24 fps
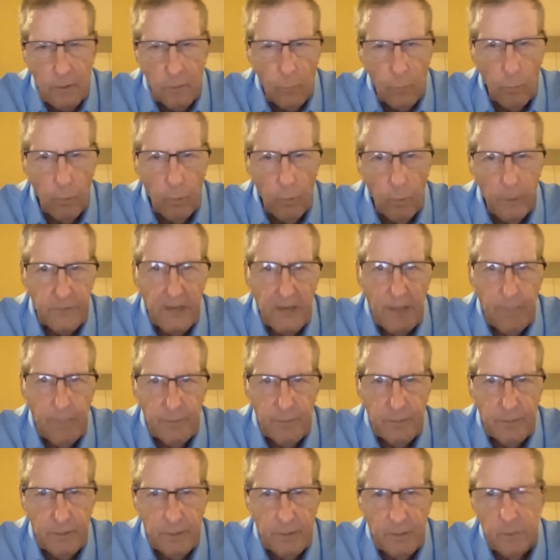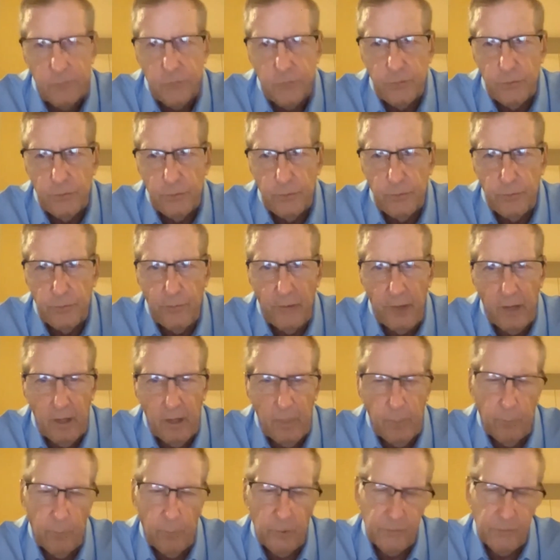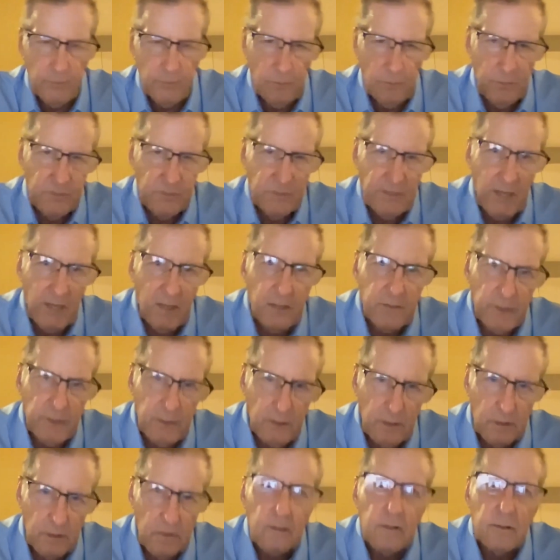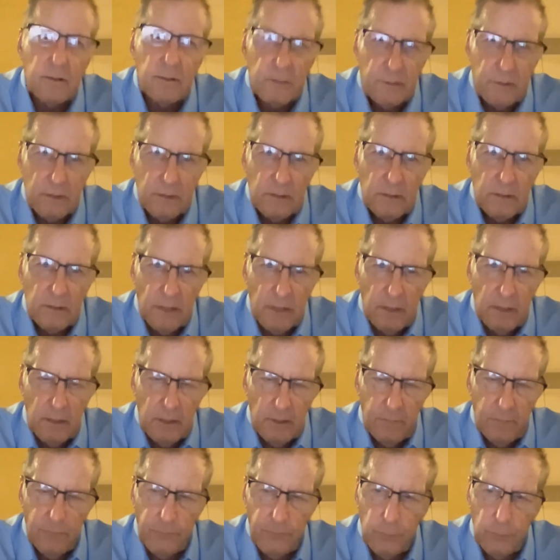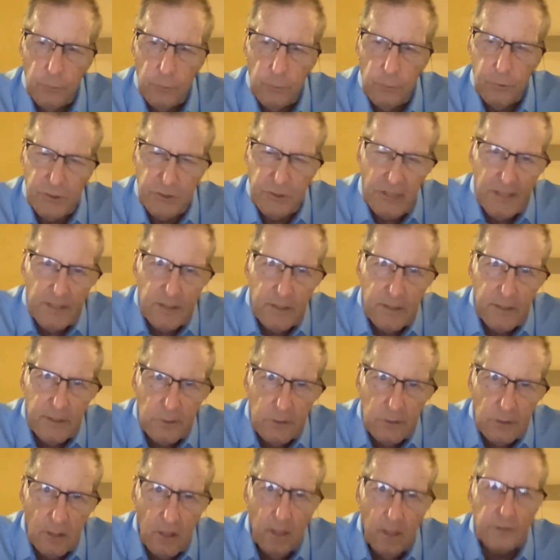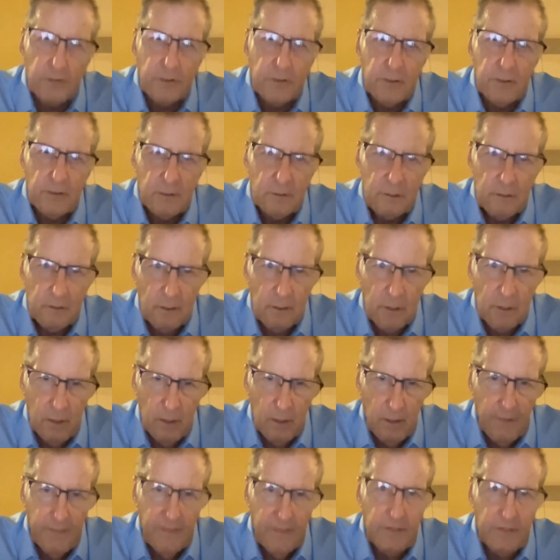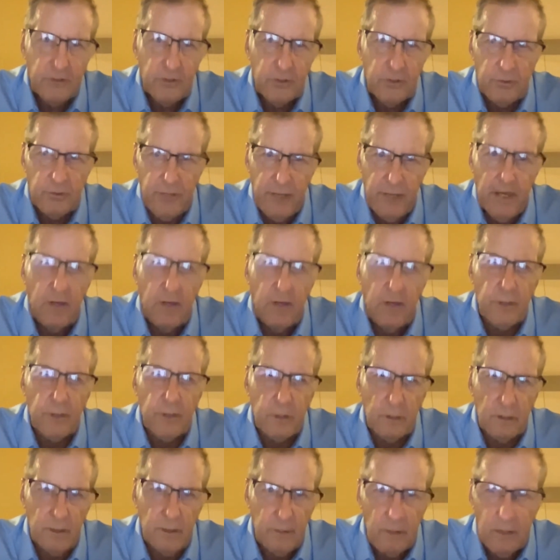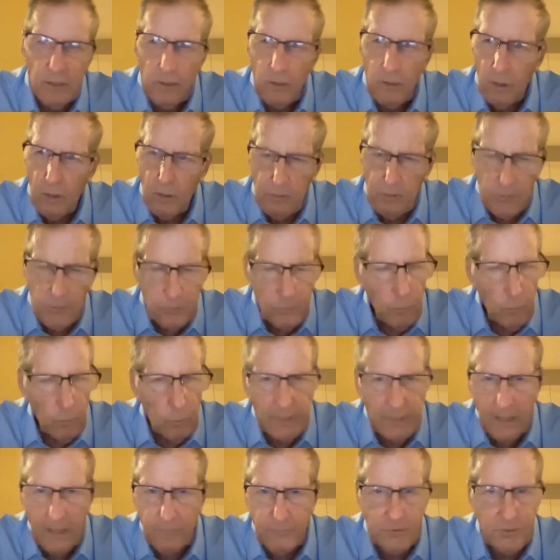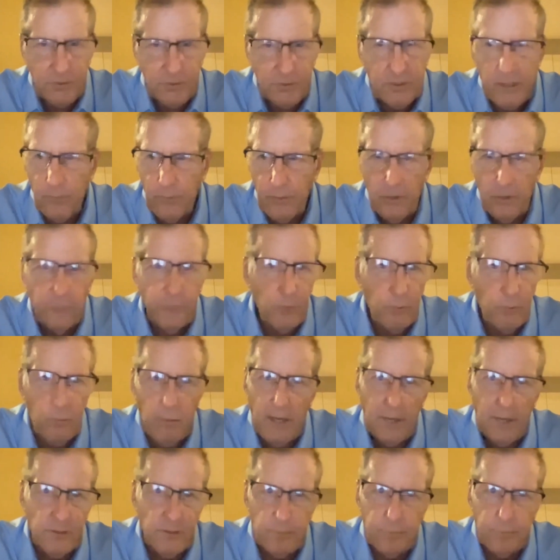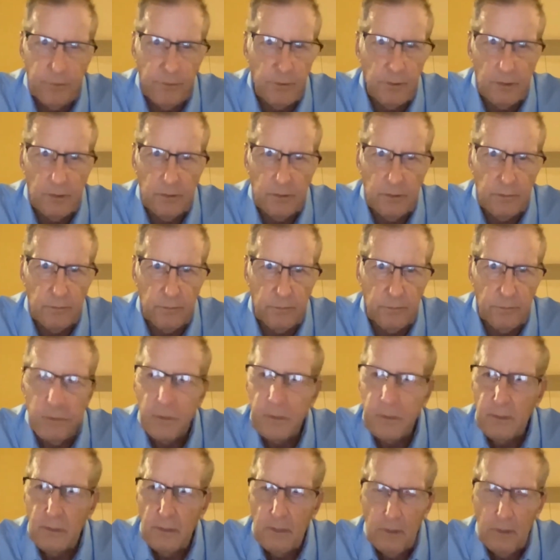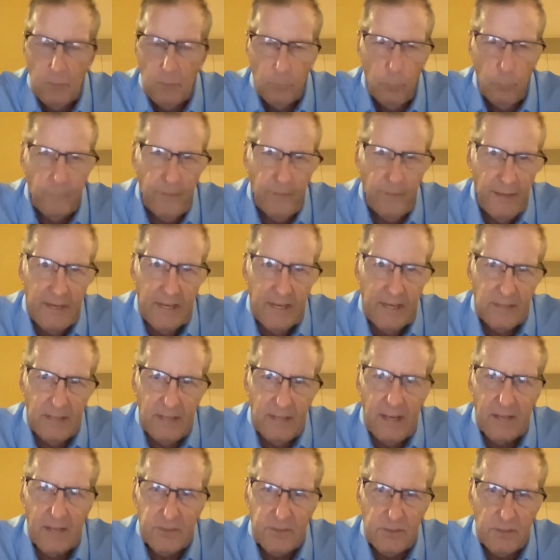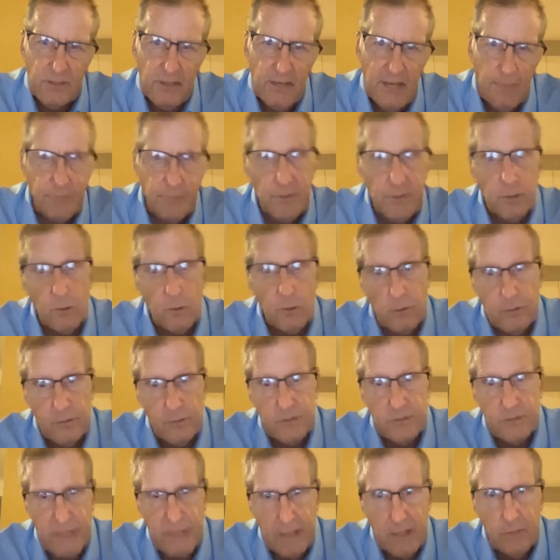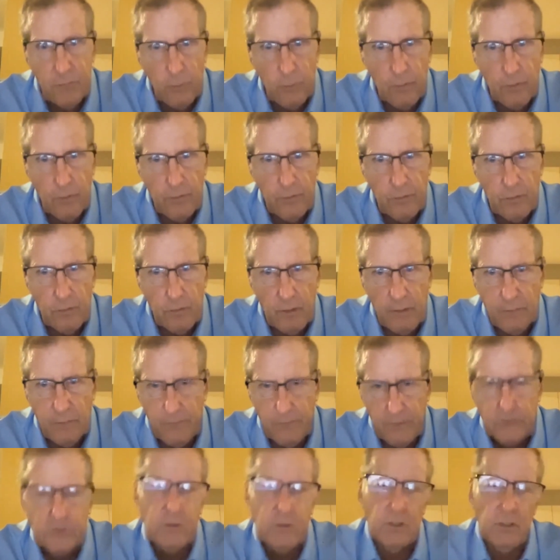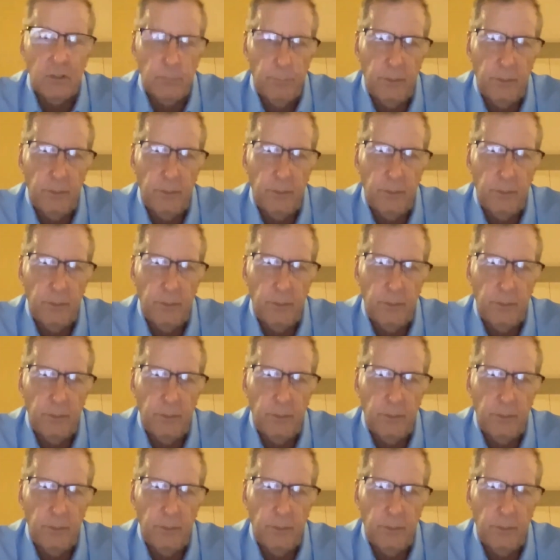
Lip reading: what has happened is you develop what's known as allodynia. If you gently touch an injured area, you only have to generate a few action potentials. When they get to that synapse and go to the second order neuron, they're going